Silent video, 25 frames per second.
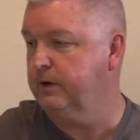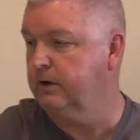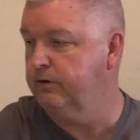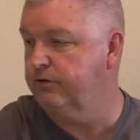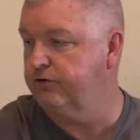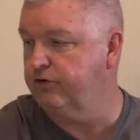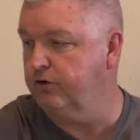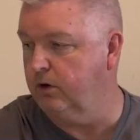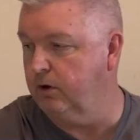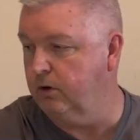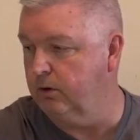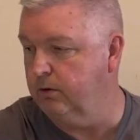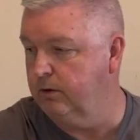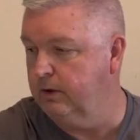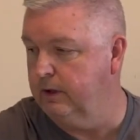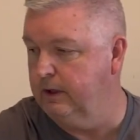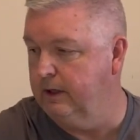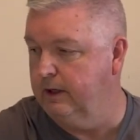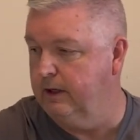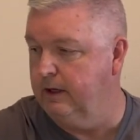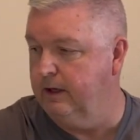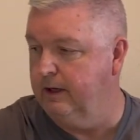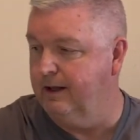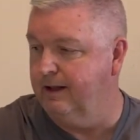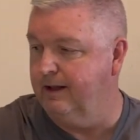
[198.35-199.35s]
So
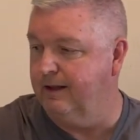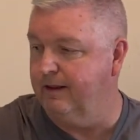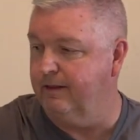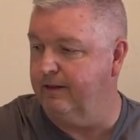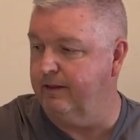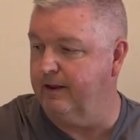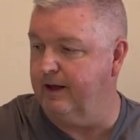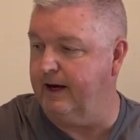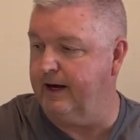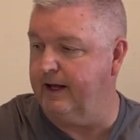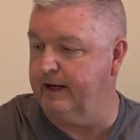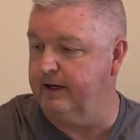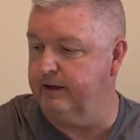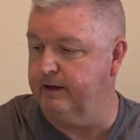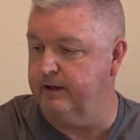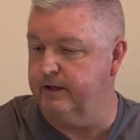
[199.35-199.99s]
that